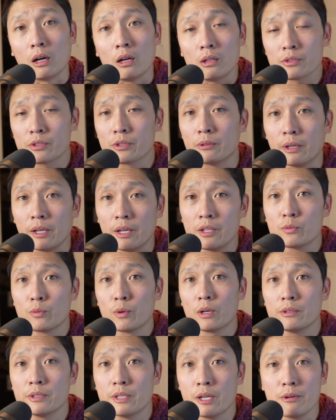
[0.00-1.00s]
Also, it is
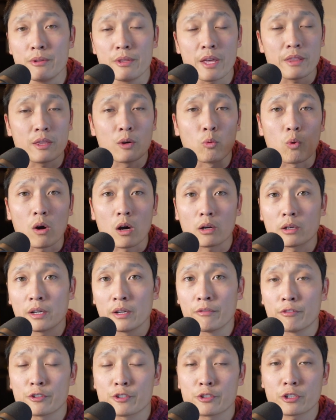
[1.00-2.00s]
well known that the water
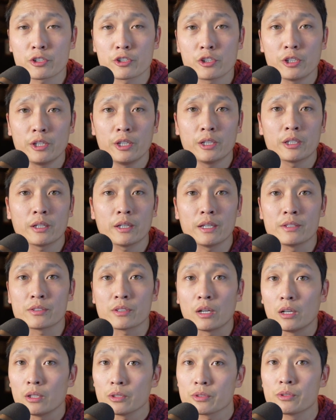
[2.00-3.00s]
infrastructure here is
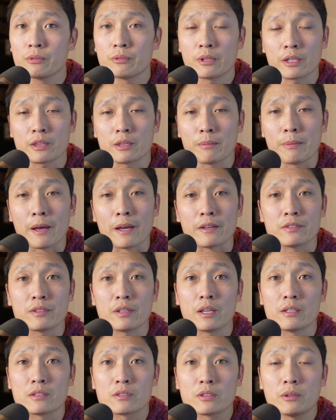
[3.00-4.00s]
also not the best,
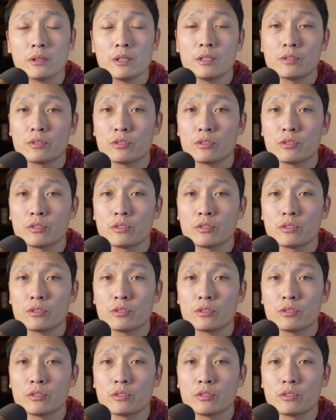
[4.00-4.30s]
and so it is